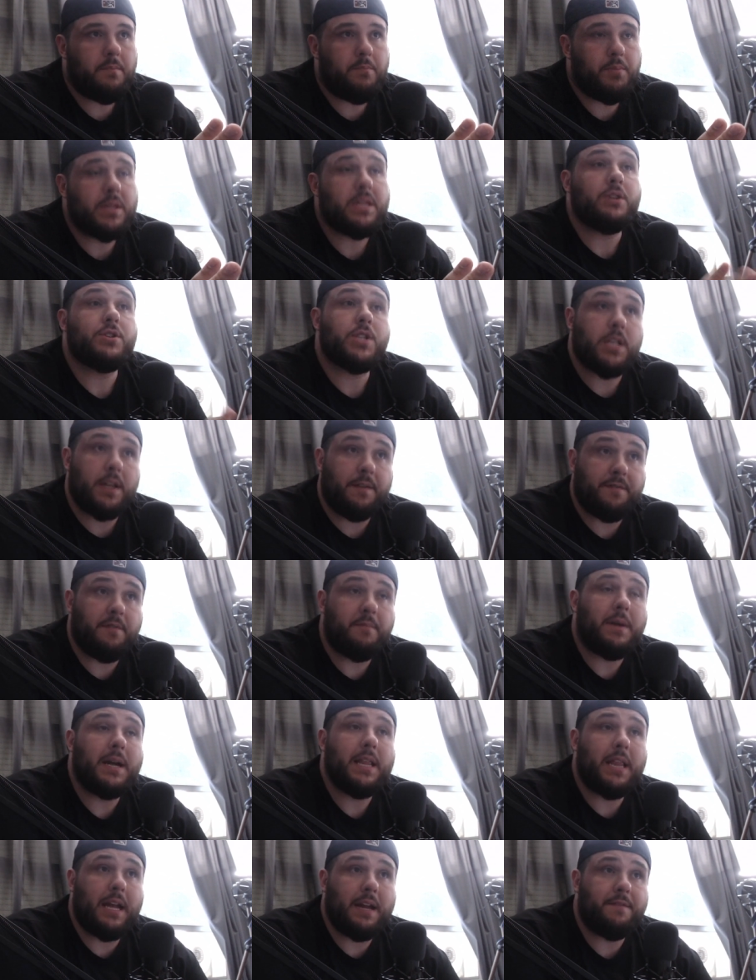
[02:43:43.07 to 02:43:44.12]
but there's stuff in my
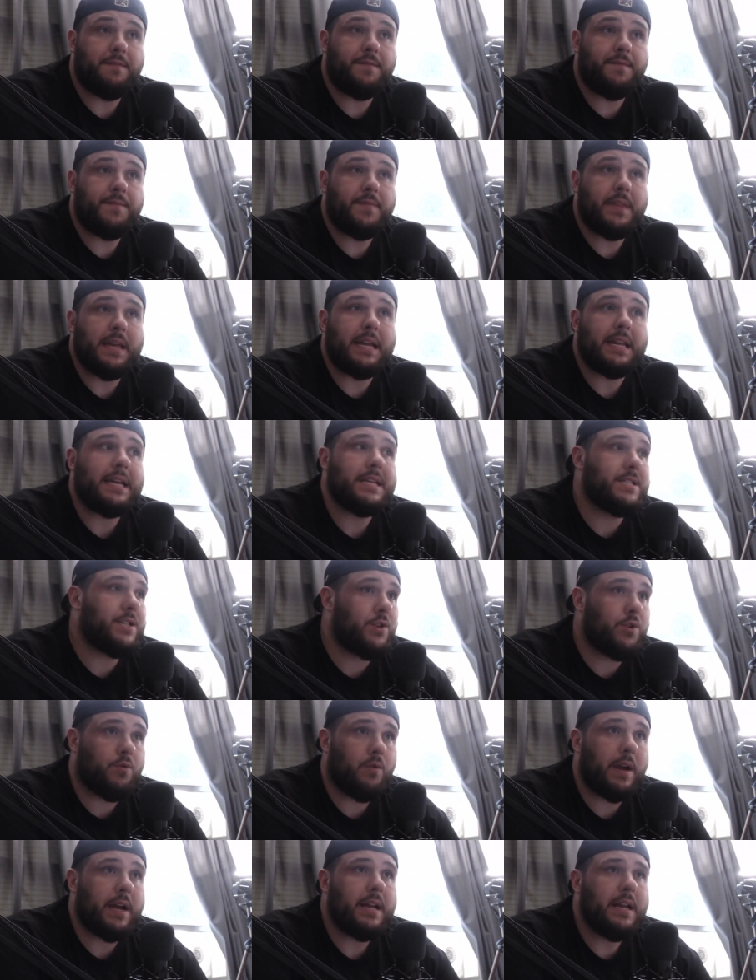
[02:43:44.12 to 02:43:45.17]
life that isn't
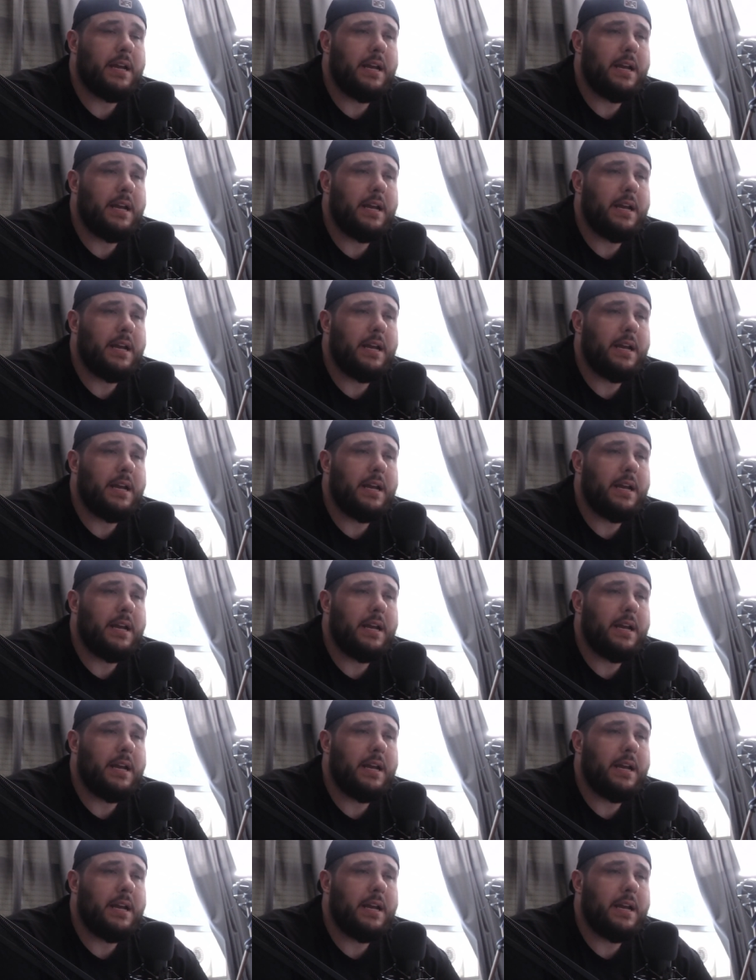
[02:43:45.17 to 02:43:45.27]
great.